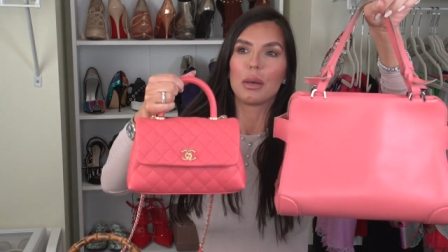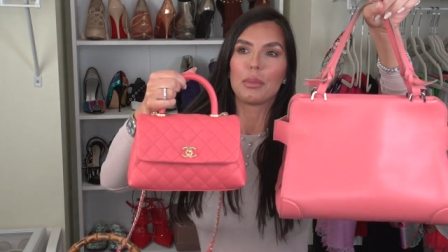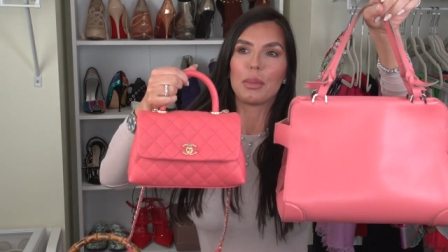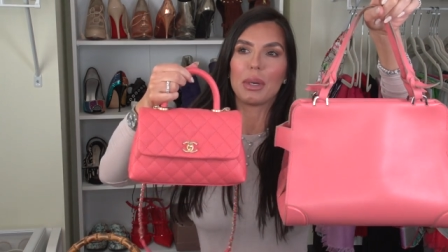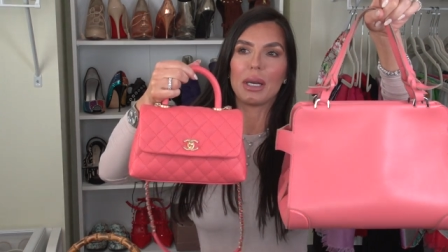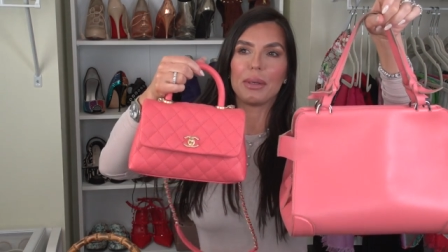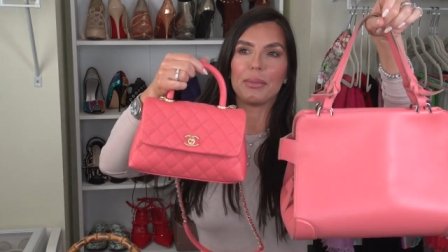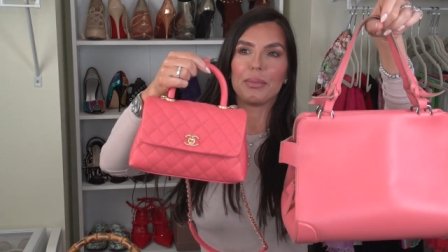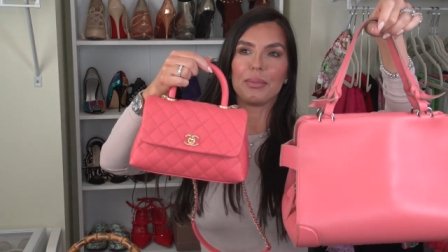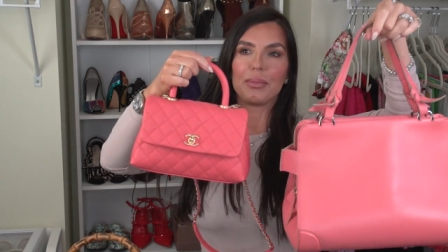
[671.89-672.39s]

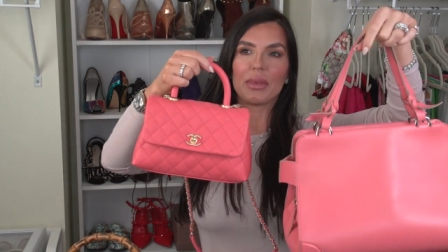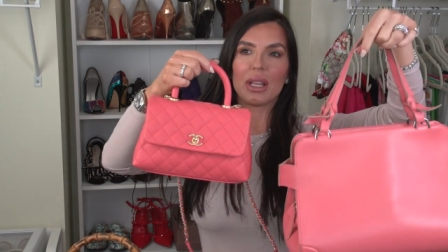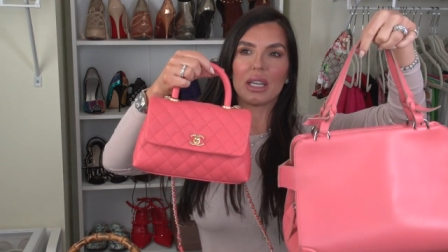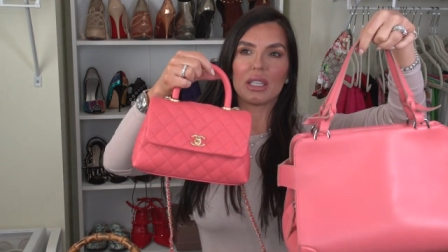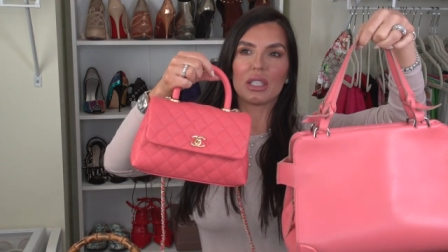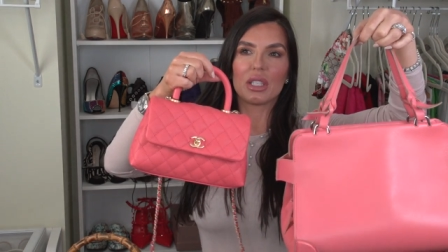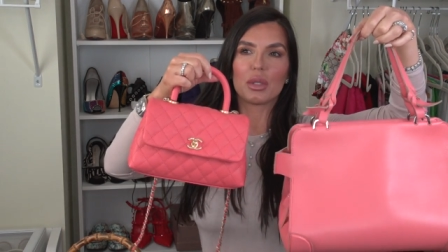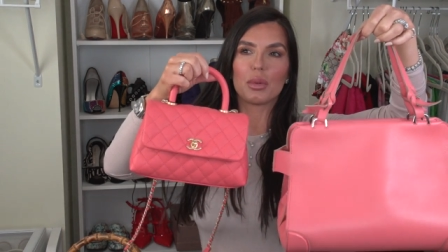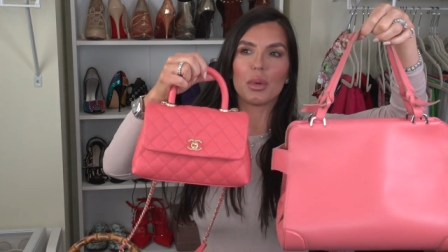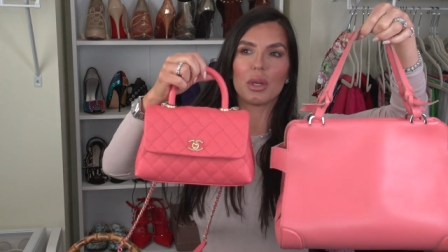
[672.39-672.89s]
but I
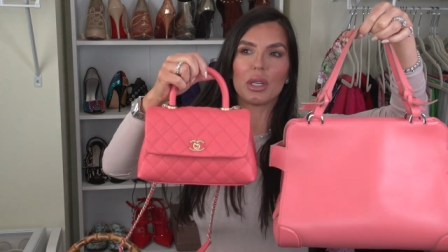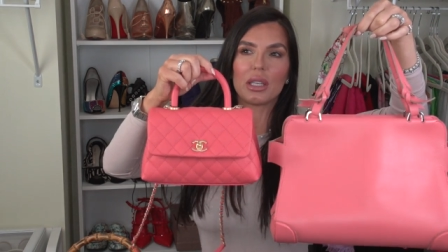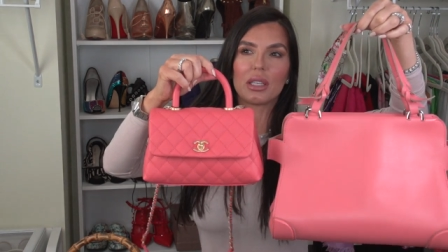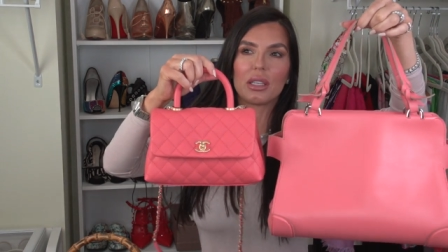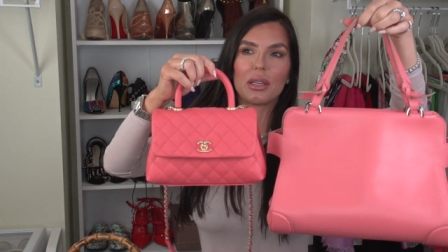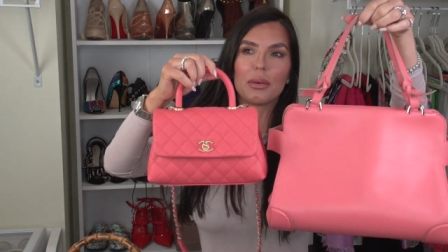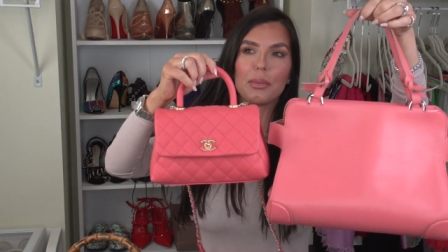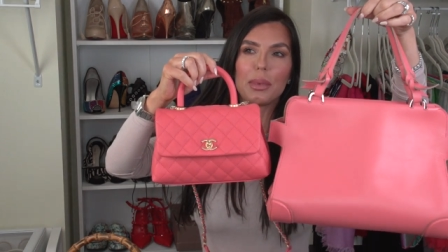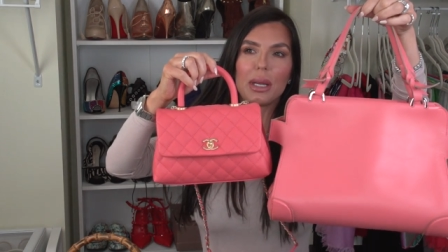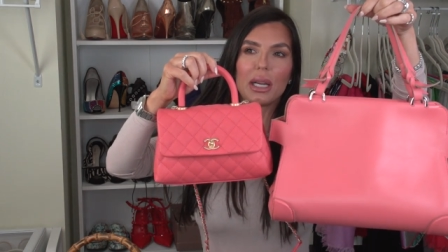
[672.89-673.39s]
just want to
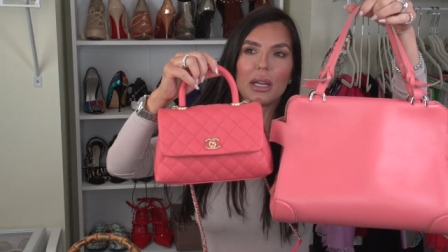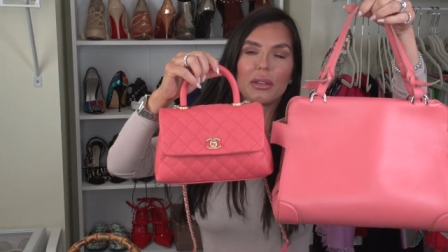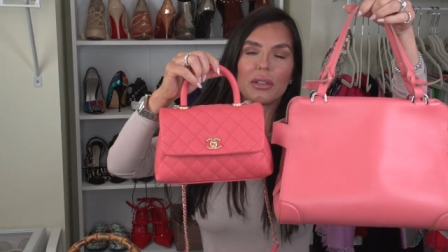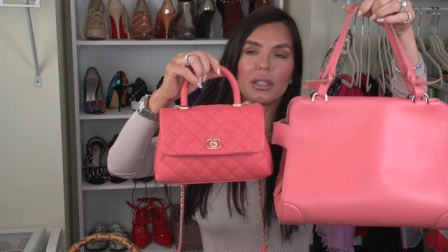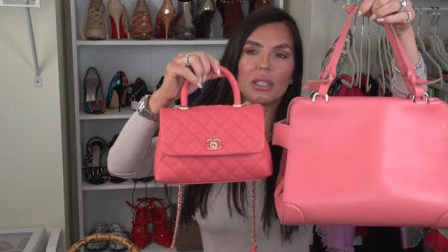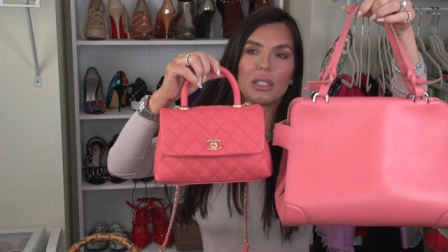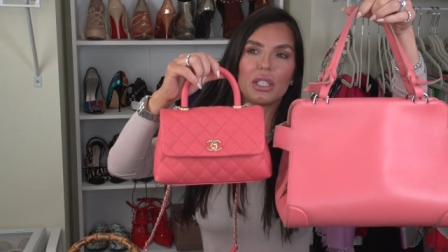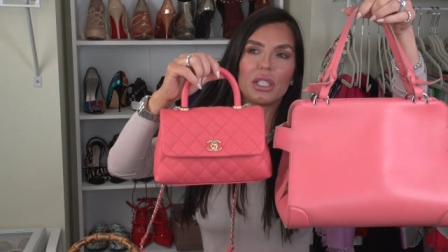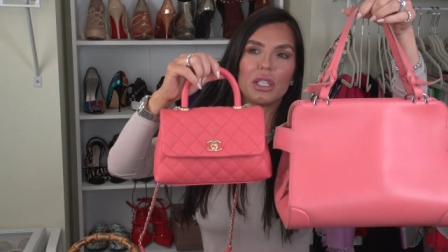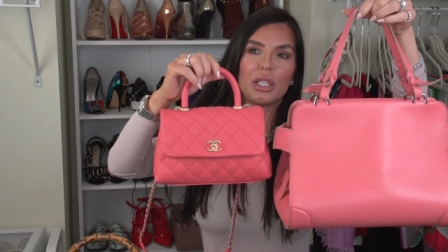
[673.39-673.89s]
compare
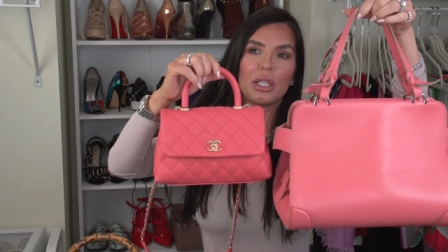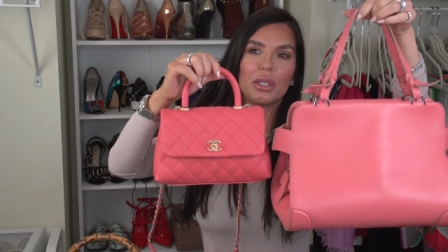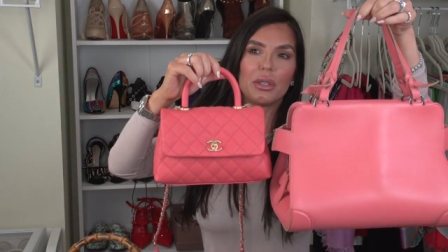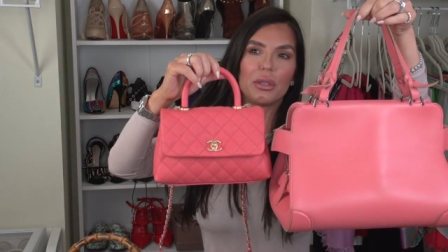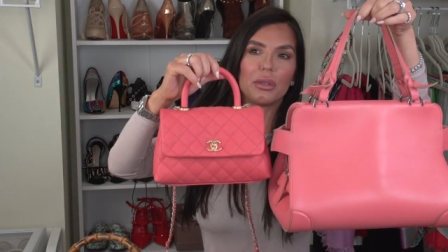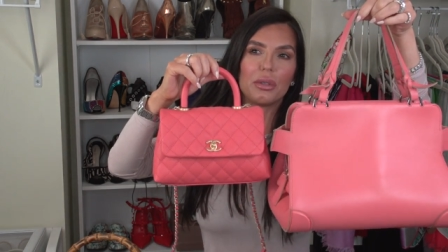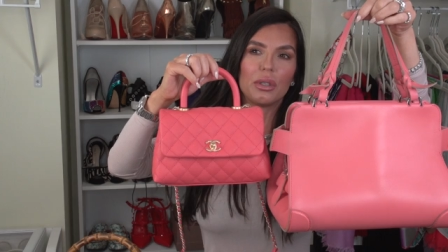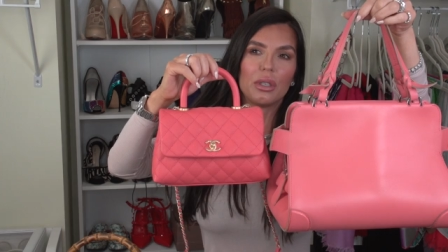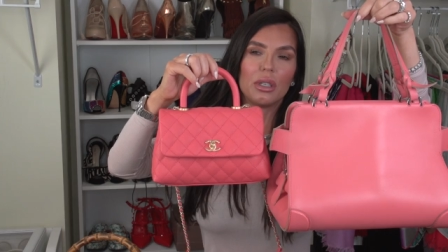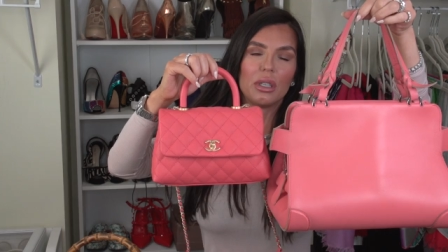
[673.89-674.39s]
the
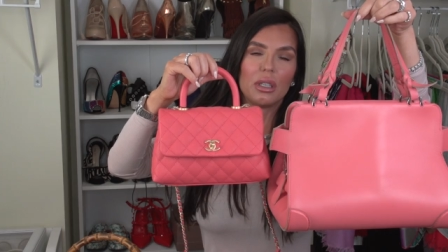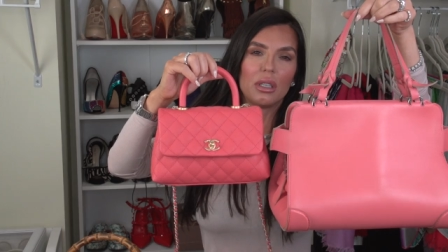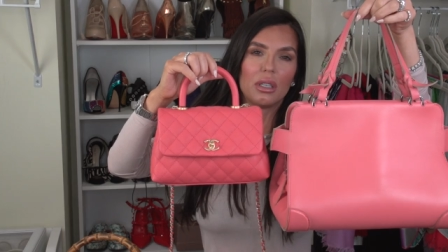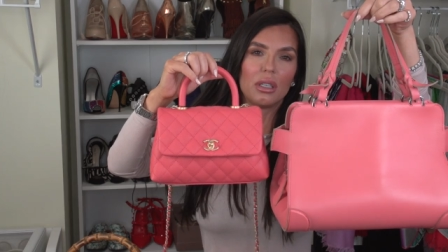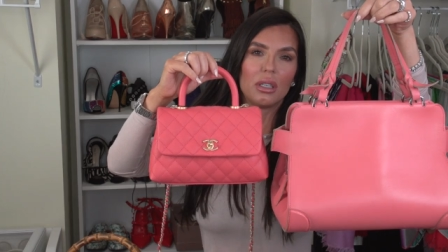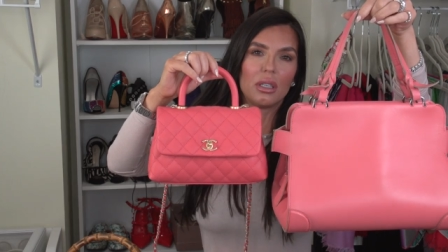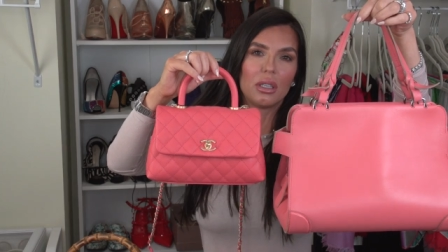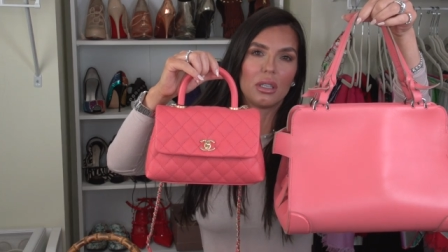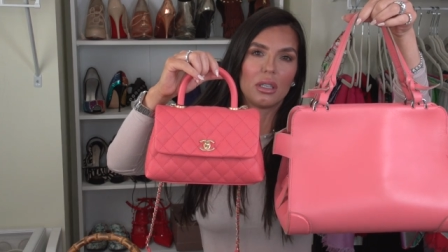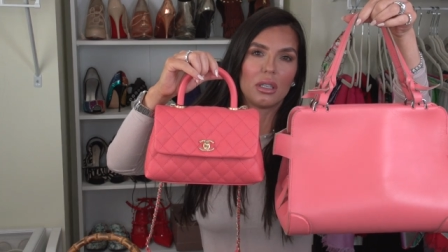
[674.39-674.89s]
two,
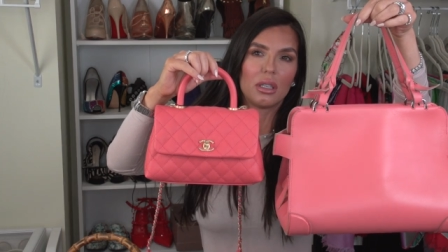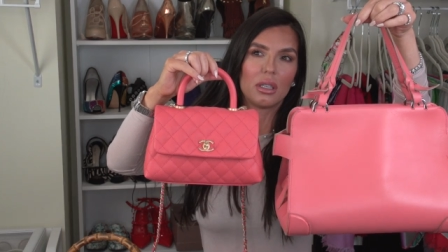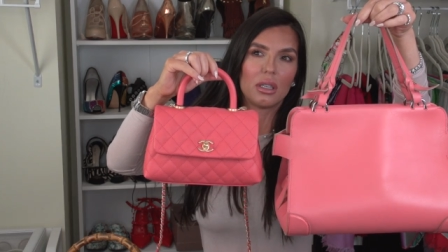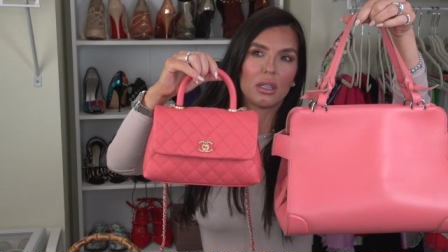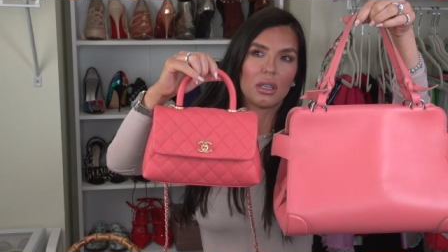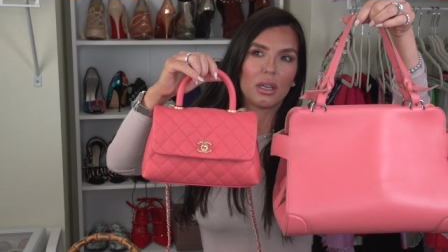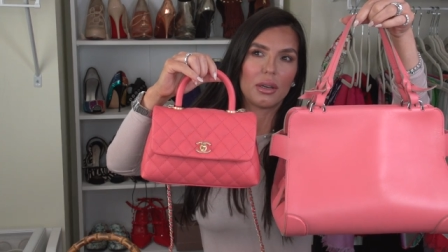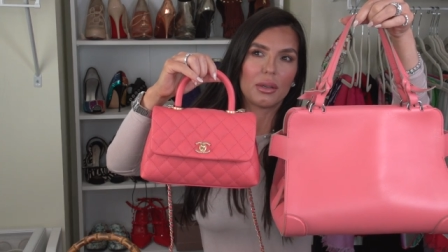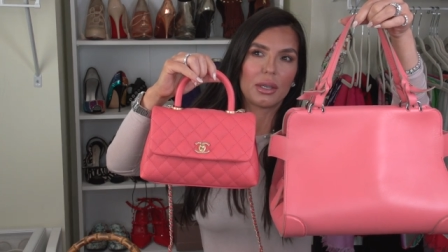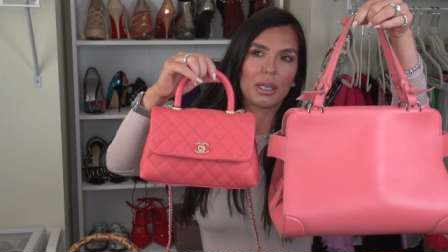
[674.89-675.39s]

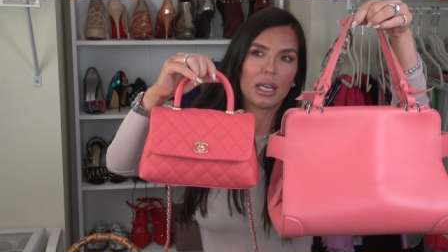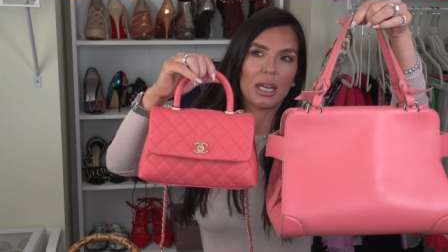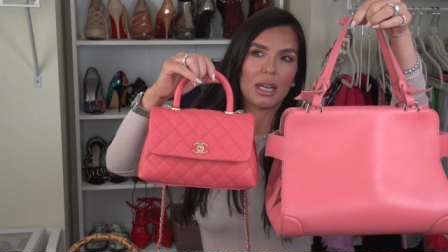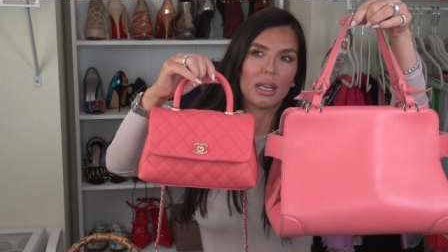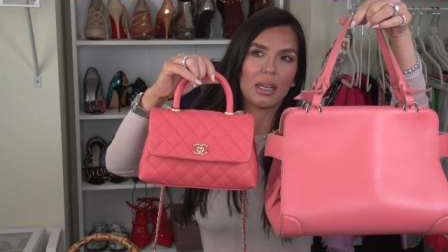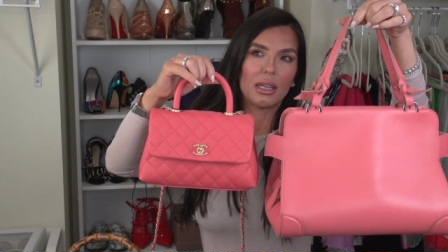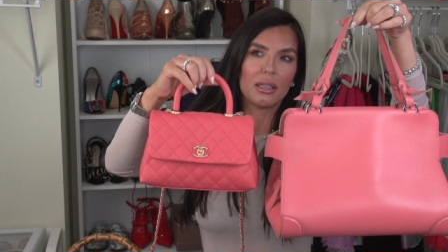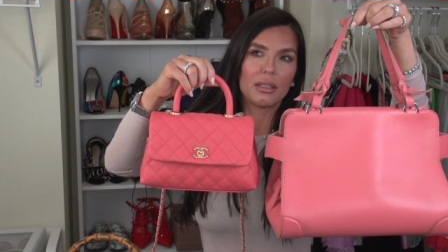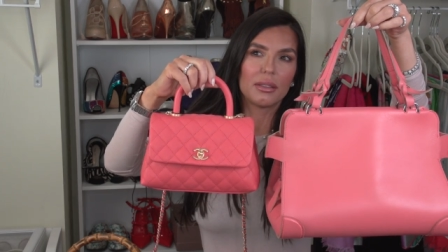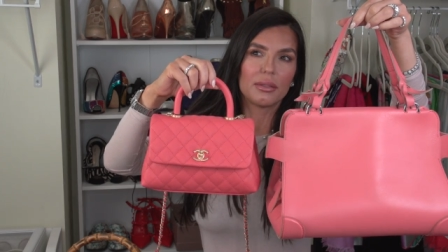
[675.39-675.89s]

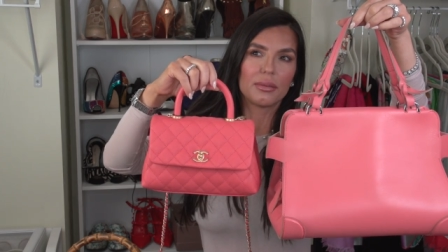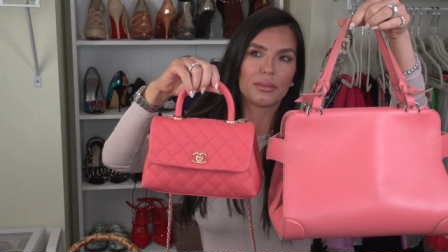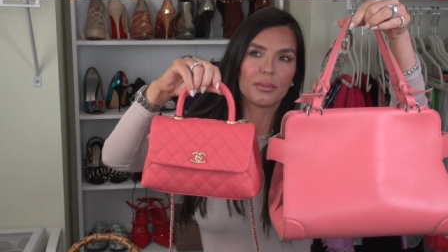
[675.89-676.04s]
okay?